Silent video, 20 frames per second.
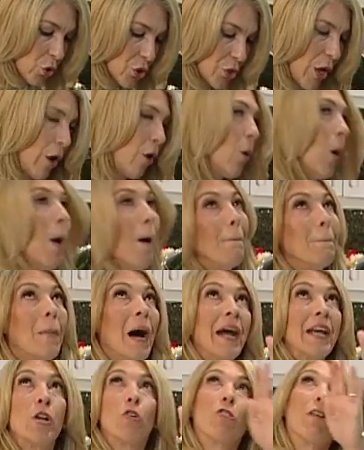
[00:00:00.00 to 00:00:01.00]
so
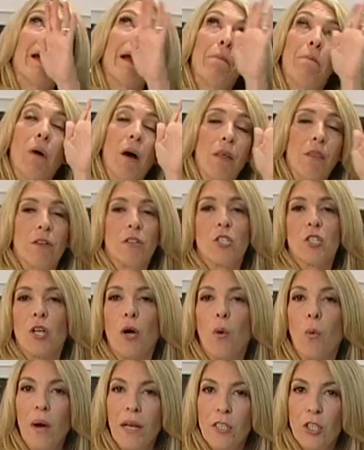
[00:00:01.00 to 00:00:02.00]
my grandmothers
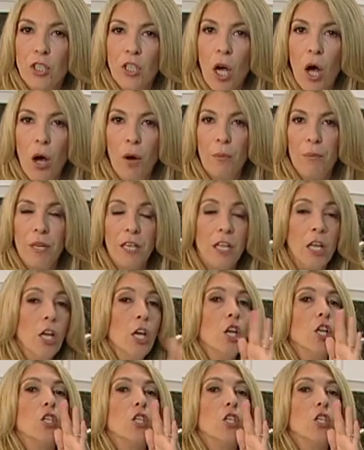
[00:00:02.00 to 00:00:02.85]
always told me,